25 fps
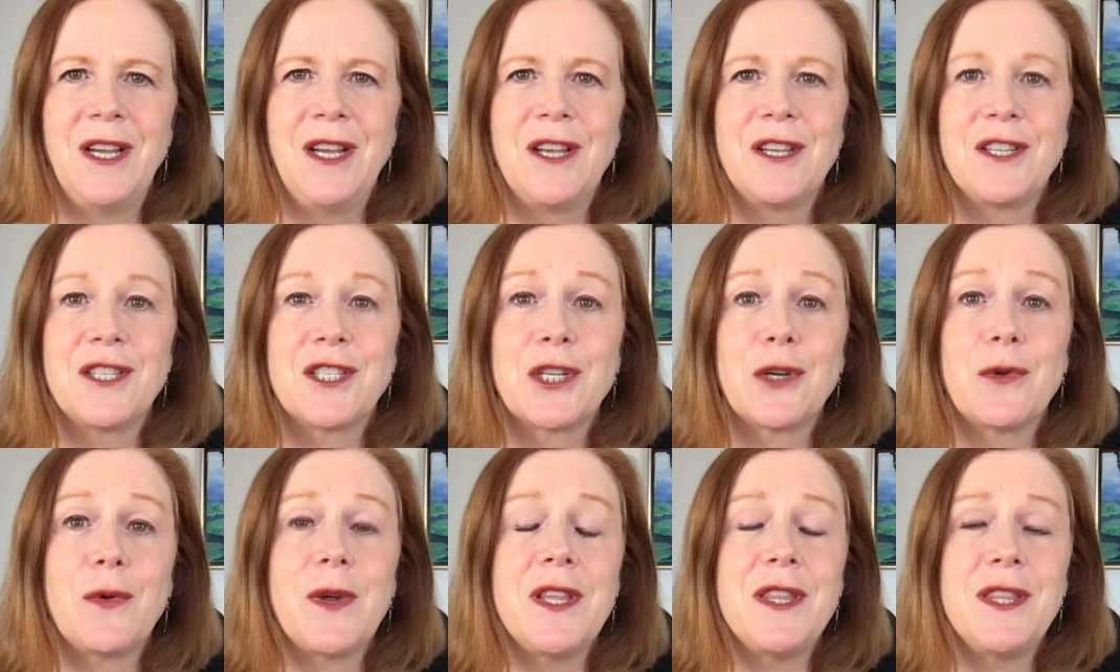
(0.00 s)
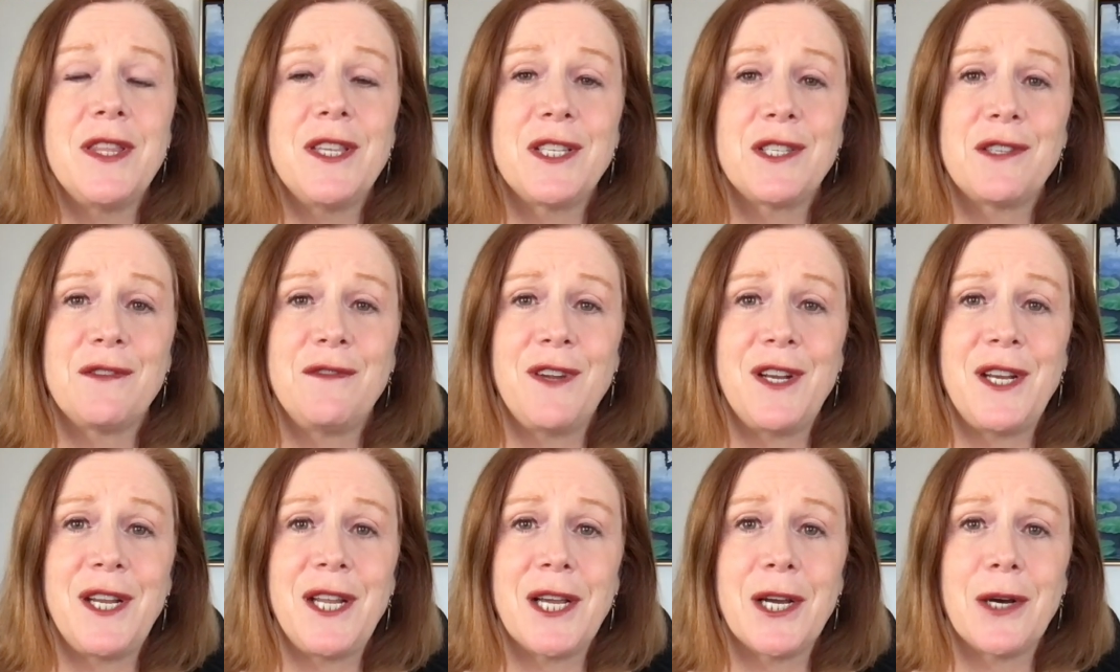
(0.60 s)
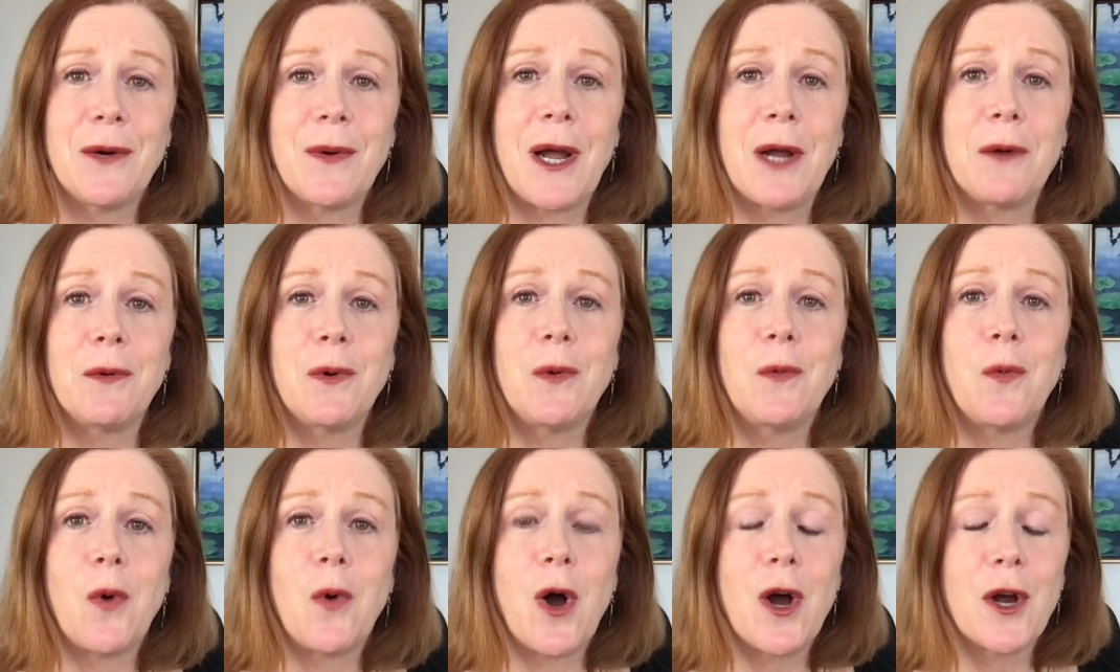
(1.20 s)
So in this video, I
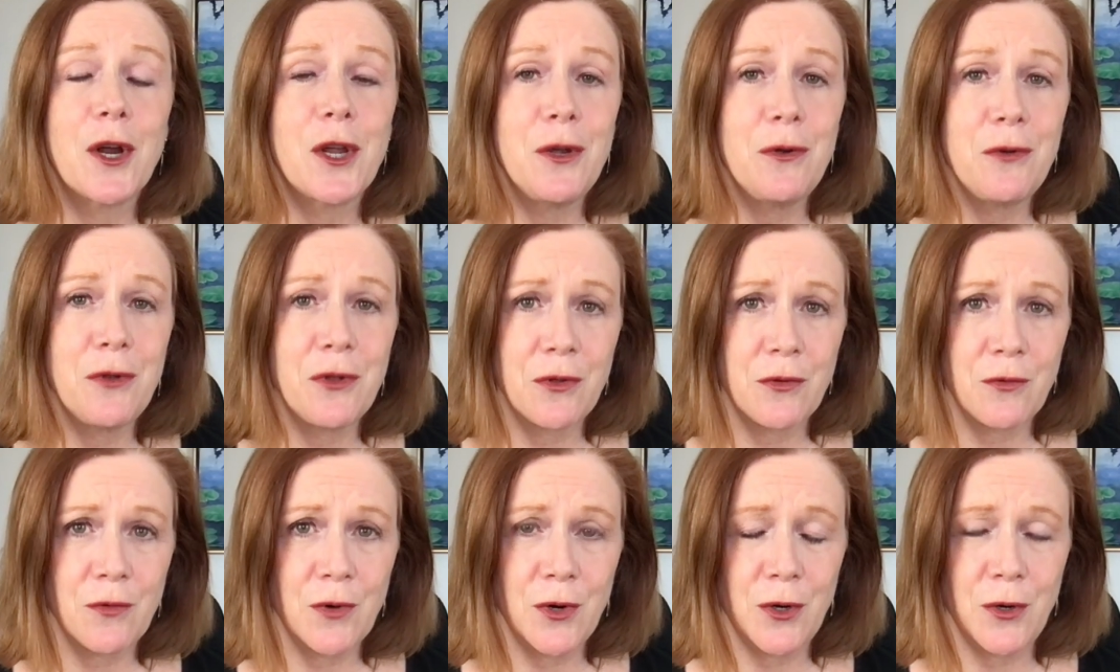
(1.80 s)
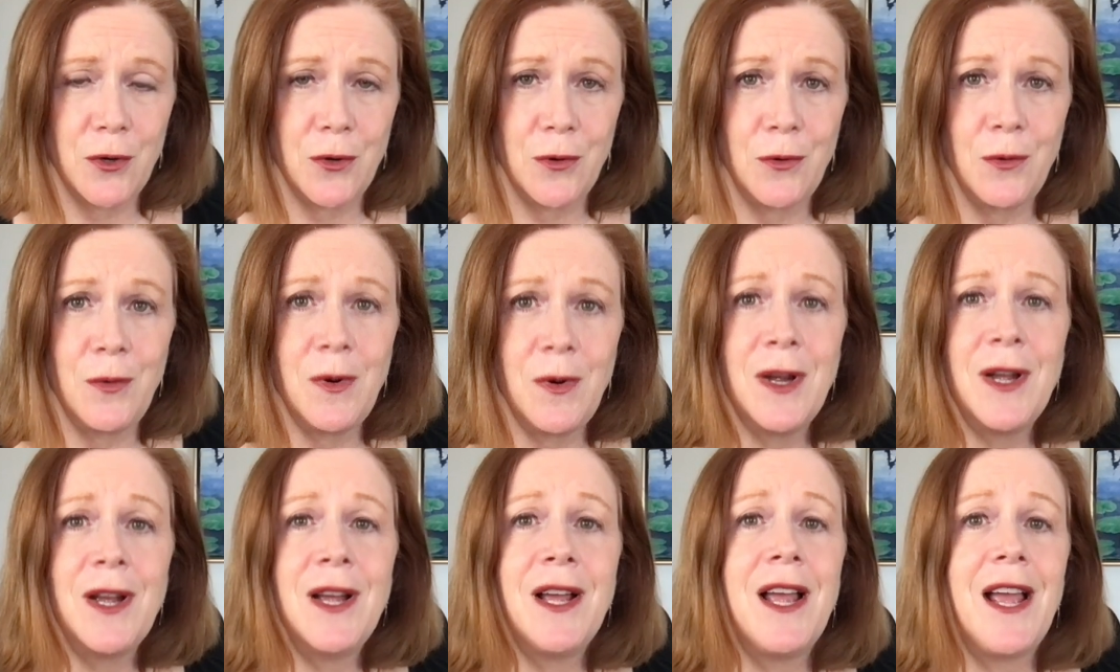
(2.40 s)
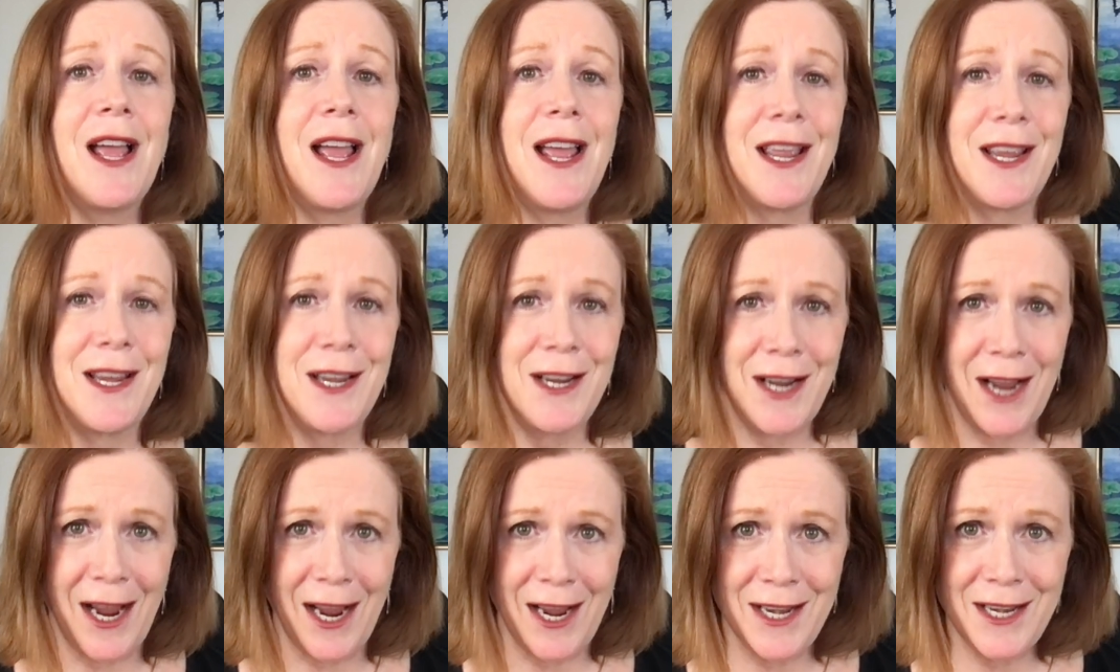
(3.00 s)
will walk you through a
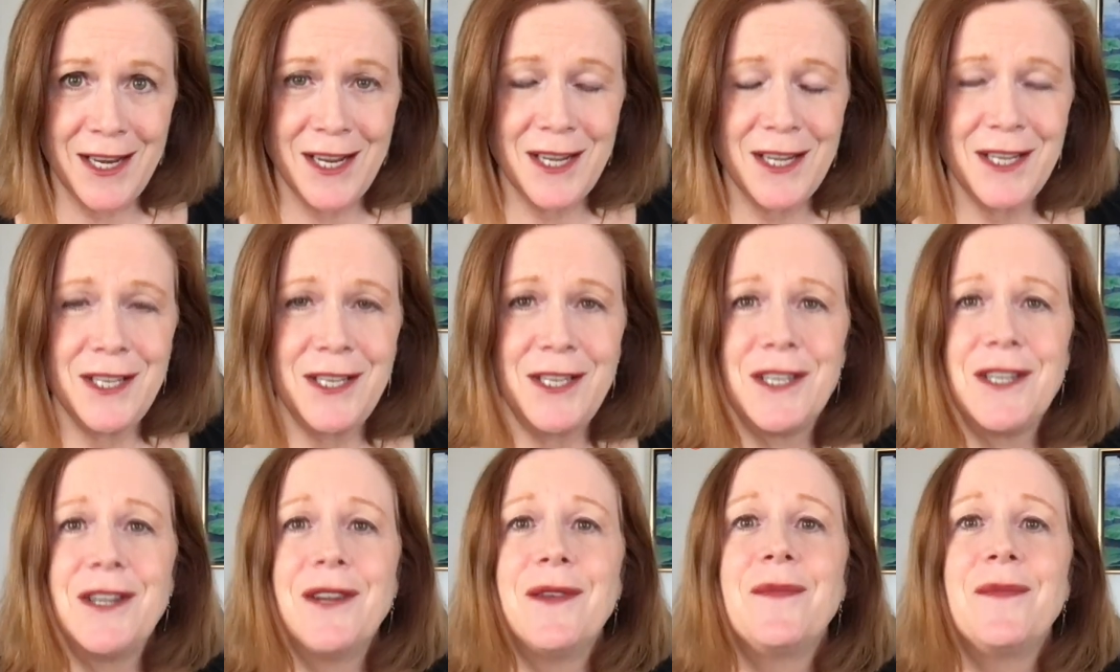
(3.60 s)
guided